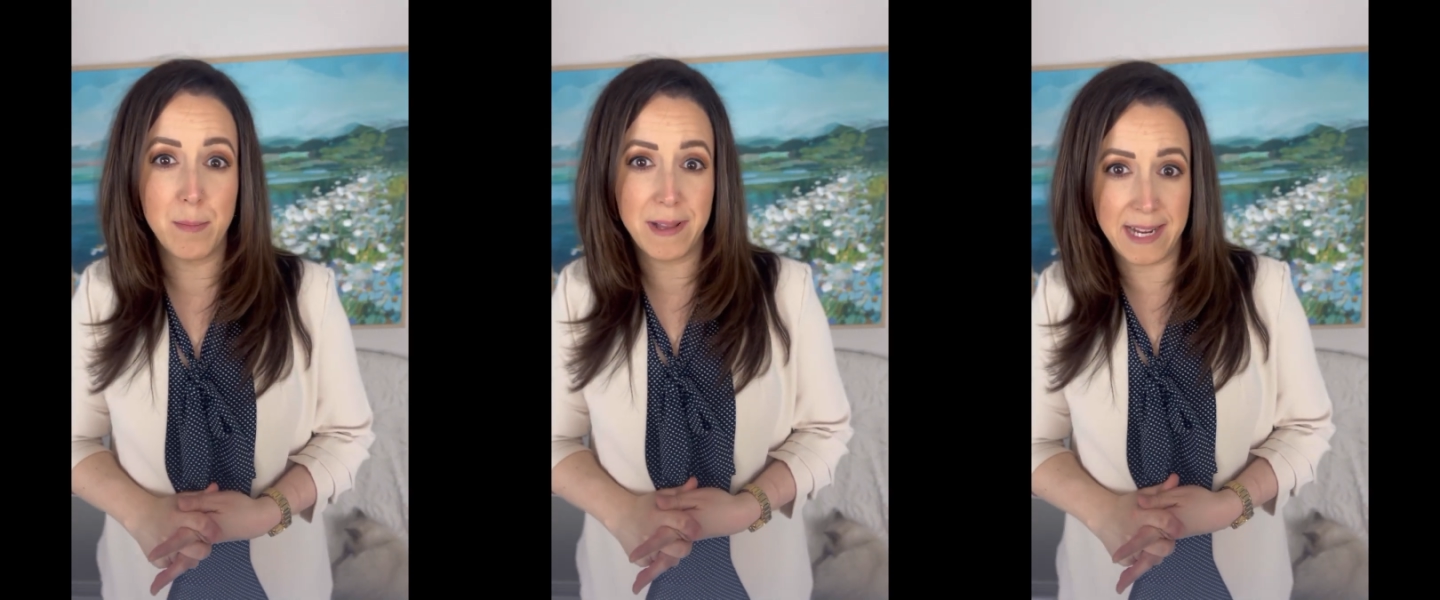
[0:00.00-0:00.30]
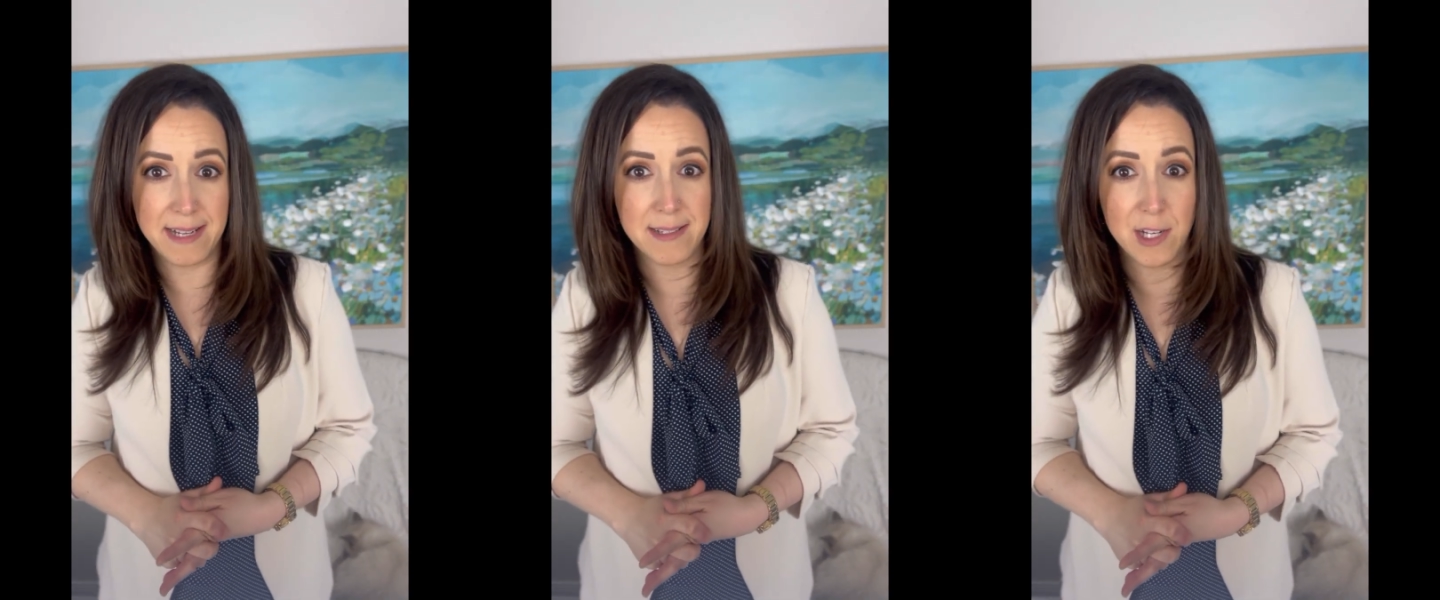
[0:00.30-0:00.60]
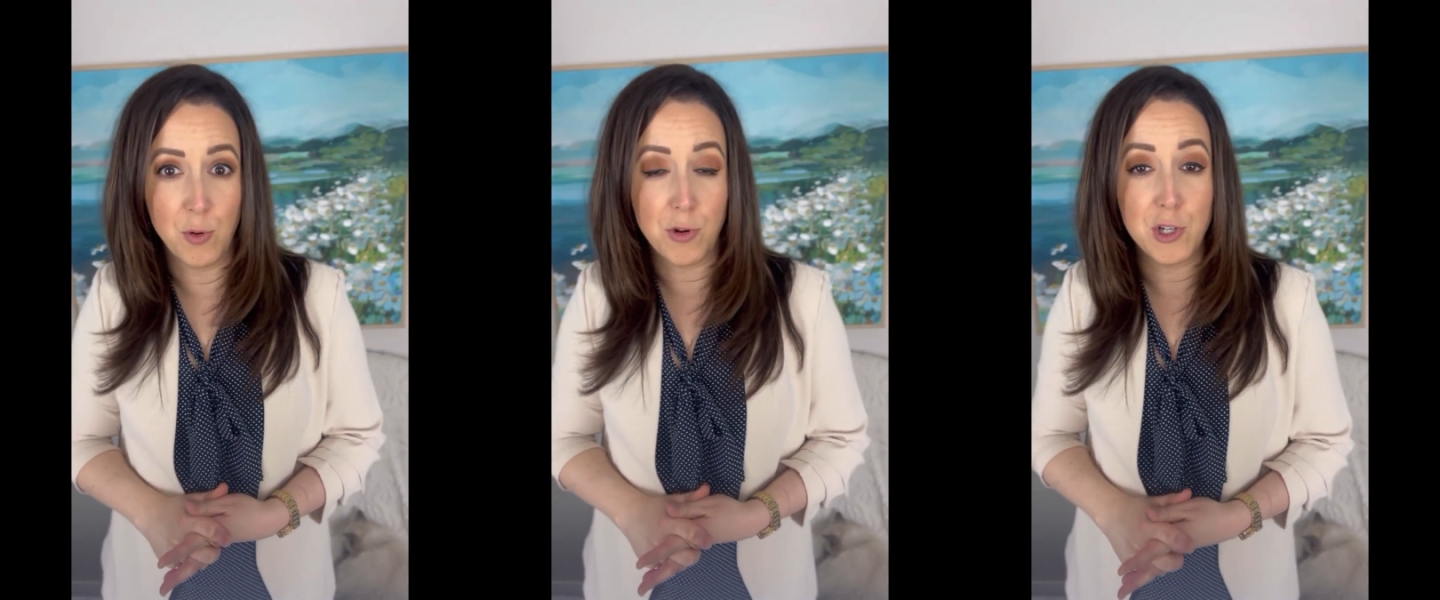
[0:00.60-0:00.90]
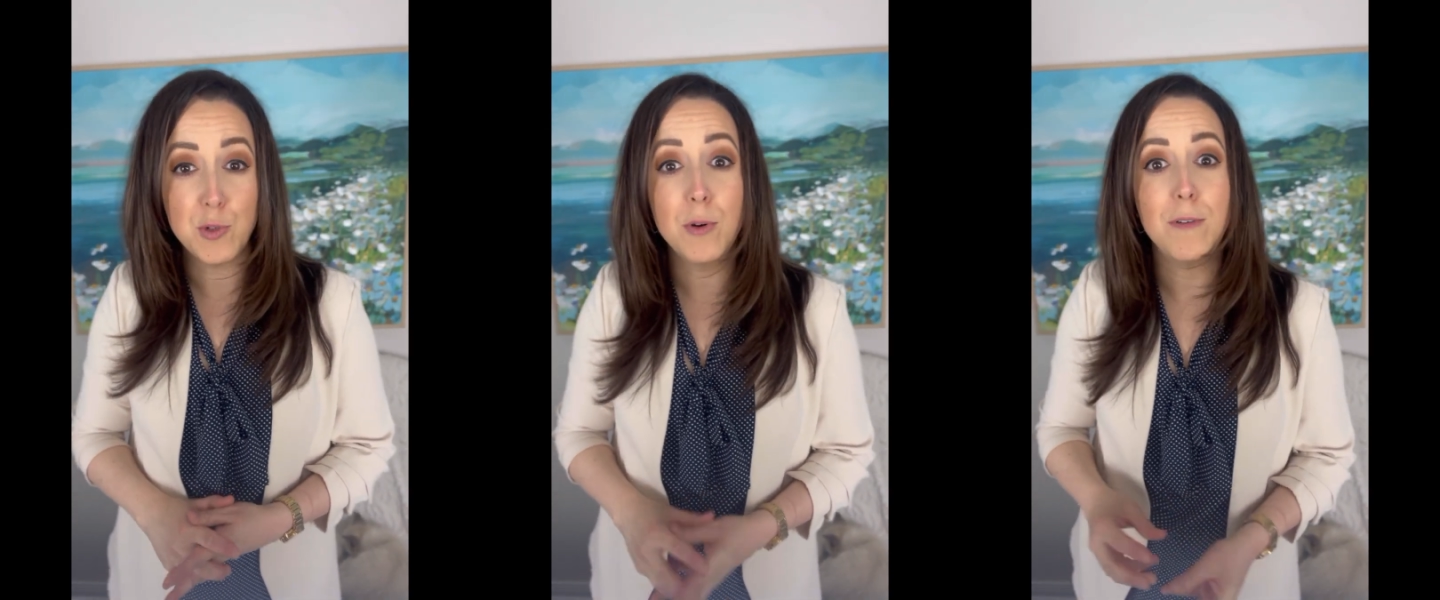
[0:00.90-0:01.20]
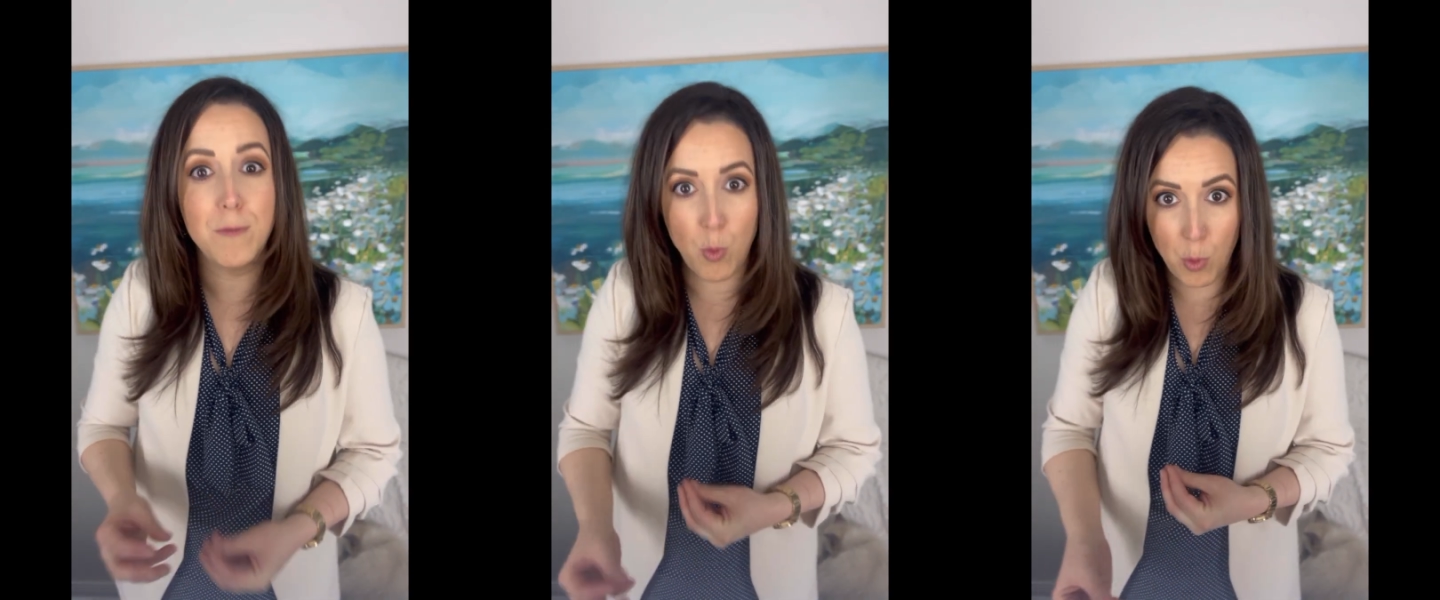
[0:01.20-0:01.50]
place in order to
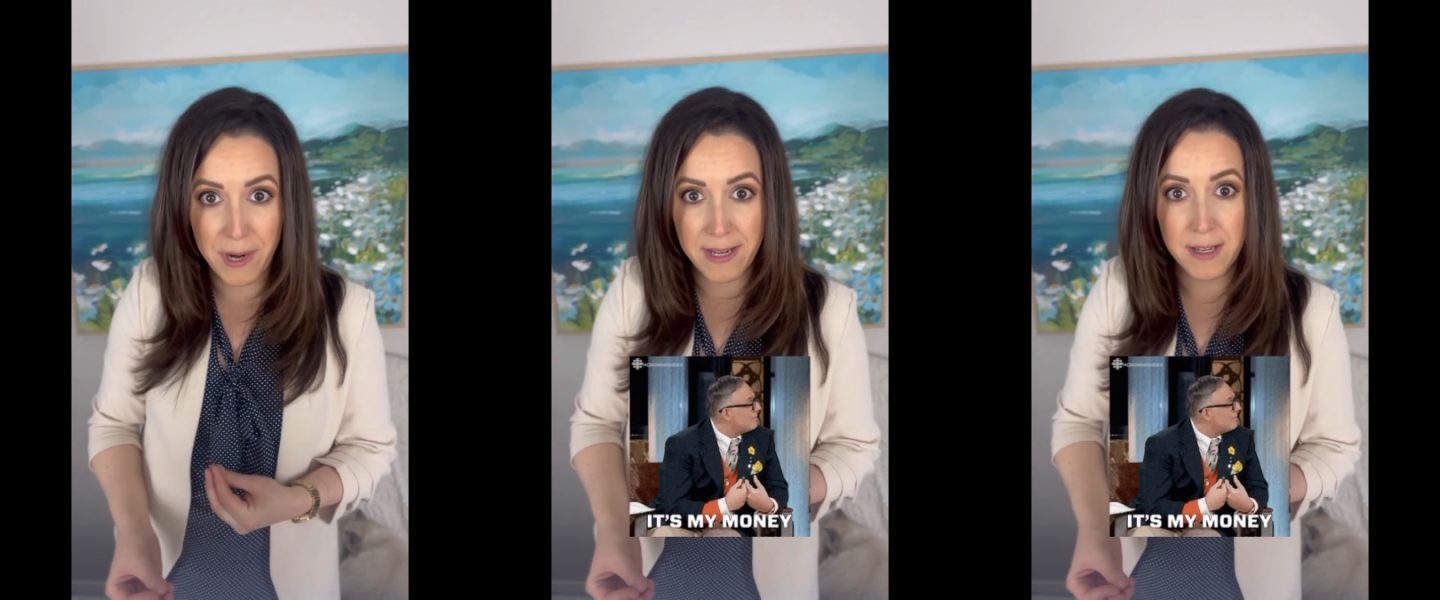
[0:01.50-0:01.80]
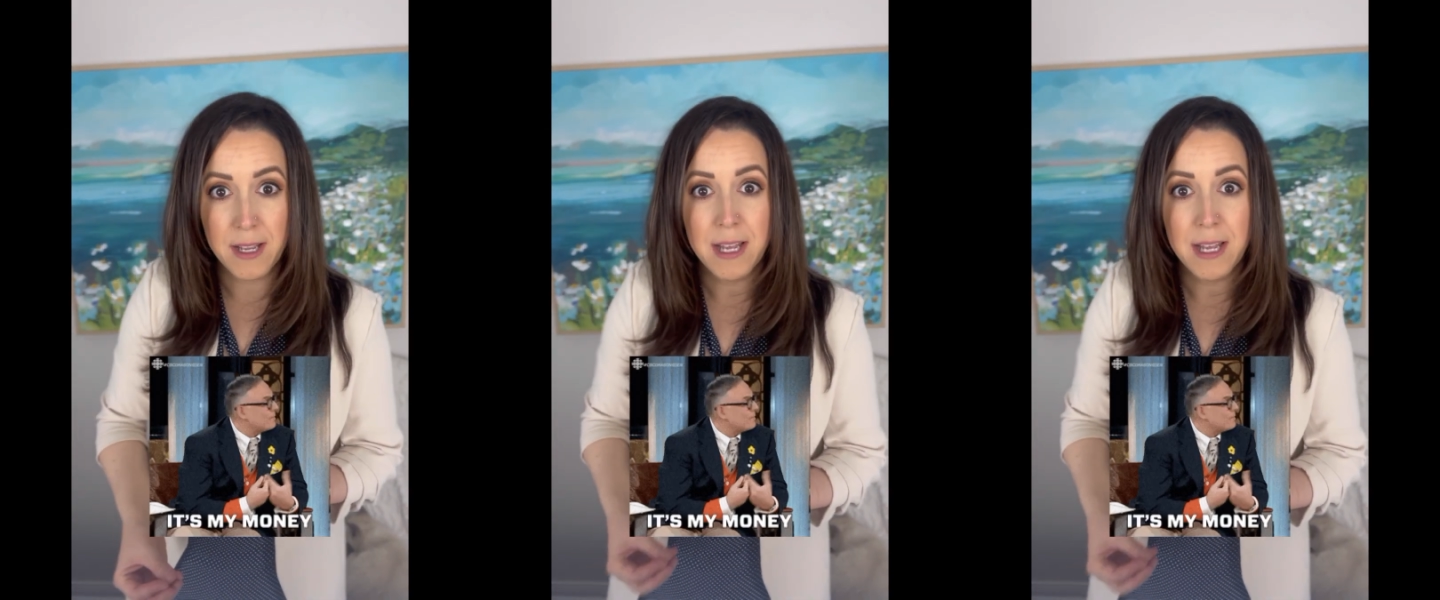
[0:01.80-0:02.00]
avoid